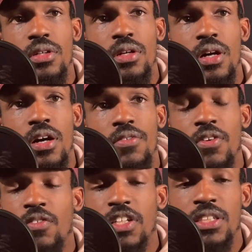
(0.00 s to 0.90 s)
for
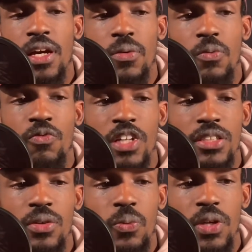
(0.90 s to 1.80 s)
the rest
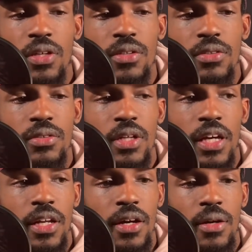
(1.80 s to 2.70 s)
of the week,
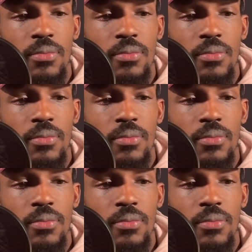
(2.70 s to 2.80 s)
and